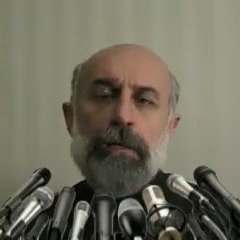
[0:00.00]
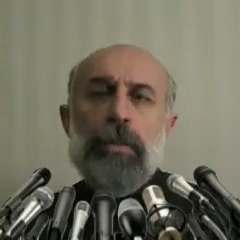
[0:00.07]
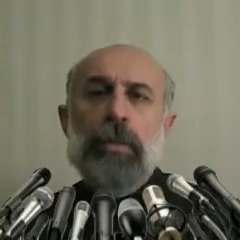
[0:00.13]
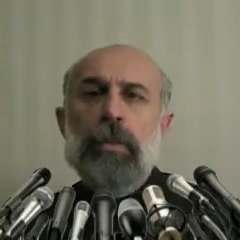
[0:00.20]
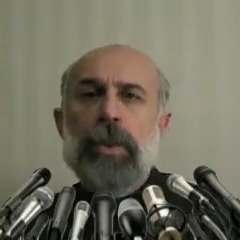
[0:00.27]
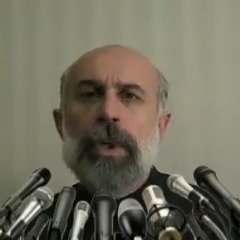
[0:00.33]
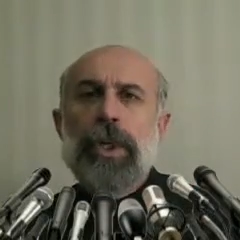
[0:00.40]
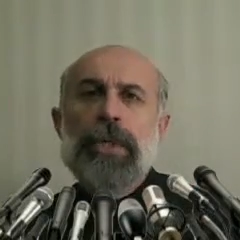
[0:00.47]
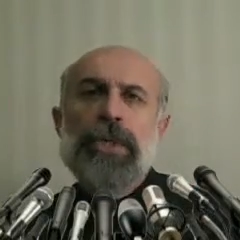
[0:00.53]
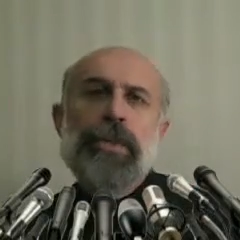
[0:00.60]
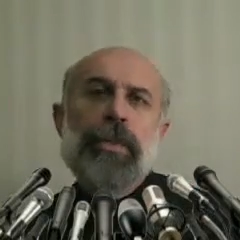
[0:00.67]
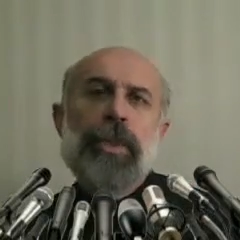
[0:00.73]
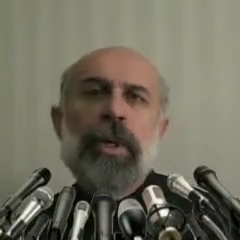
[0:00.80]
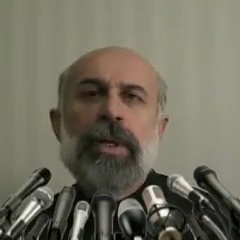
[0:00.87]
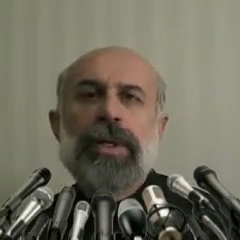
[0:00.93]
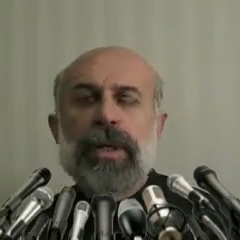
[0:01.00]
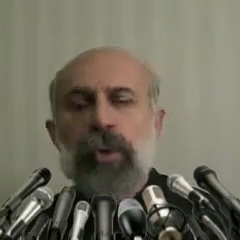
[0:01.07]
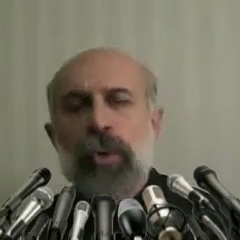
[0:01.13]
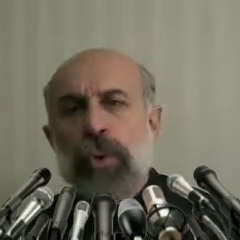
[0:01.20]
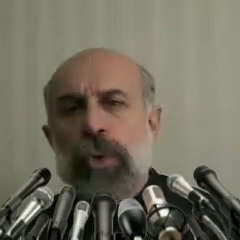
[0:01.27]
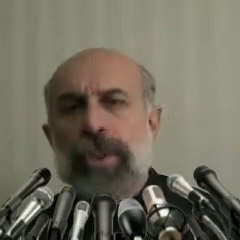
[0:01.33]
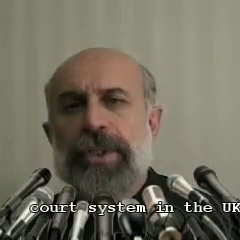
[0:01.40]
few words about the
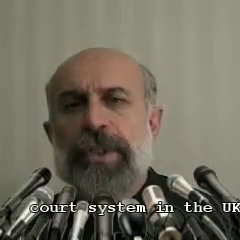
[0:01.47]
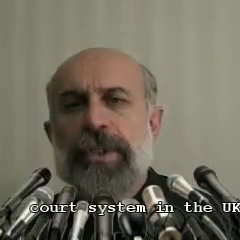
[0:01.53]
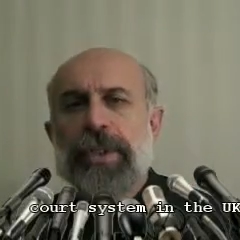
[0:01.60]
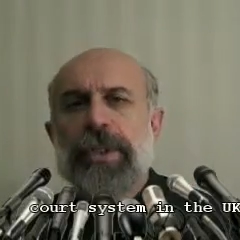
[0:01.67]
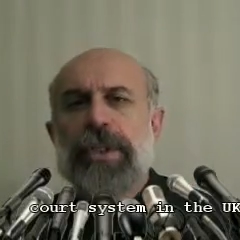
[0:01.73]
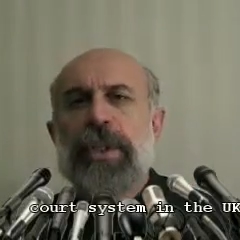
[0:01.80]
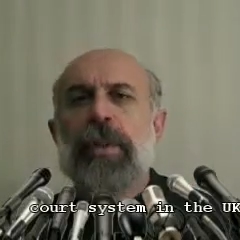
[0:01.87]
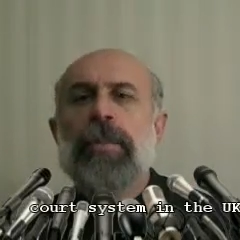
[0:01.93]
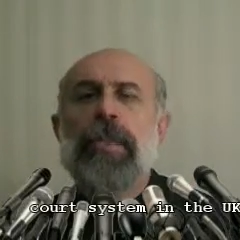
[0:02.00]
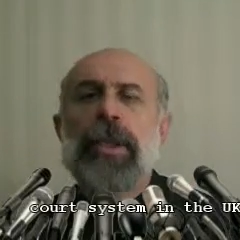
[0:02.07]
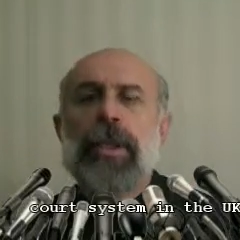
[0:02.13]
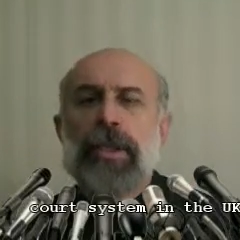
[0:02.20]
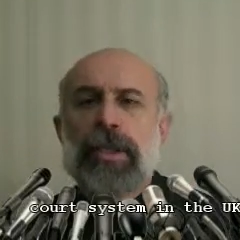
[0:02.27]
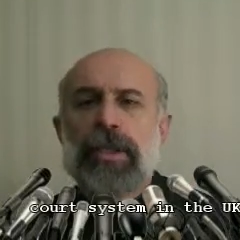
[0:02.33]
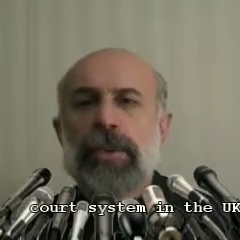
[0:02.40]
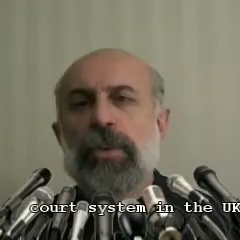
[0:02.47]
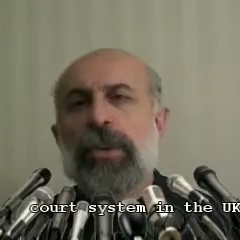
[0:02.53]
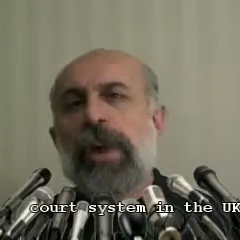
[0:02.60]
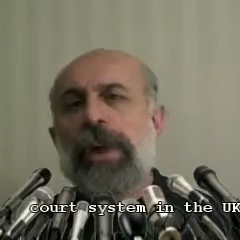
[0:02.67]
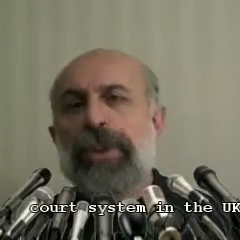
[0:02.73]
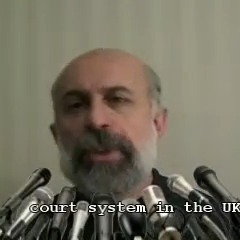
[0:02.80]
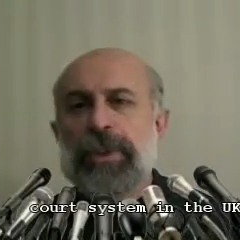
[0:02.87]
court system in the
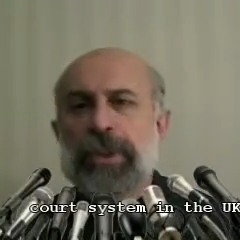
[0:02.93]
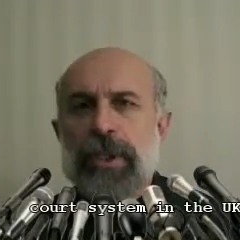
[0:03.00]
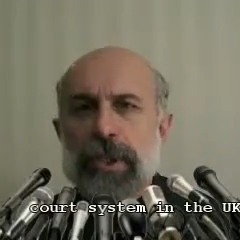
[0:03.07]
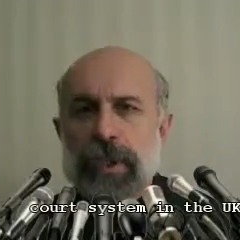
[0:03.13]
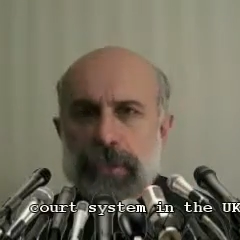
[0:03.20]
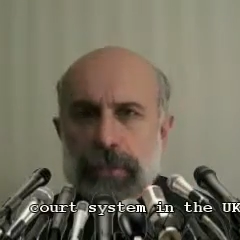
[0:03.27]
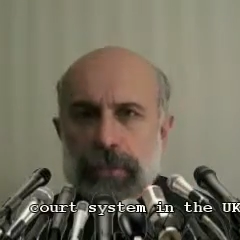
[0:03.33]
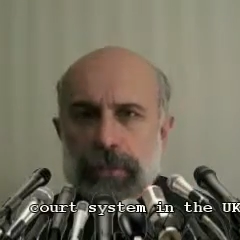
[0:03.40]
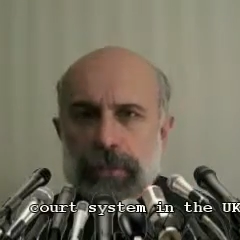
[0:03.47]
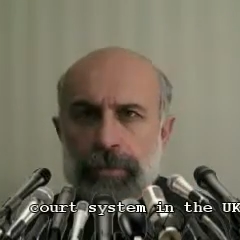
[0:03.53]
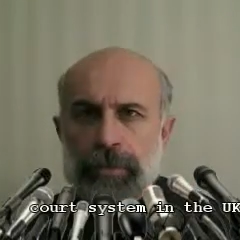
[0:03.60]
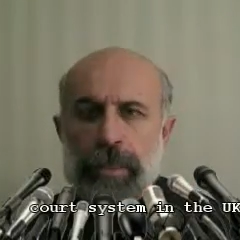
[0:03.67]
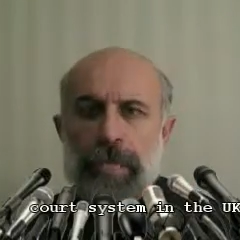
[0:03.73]
United Kingdom.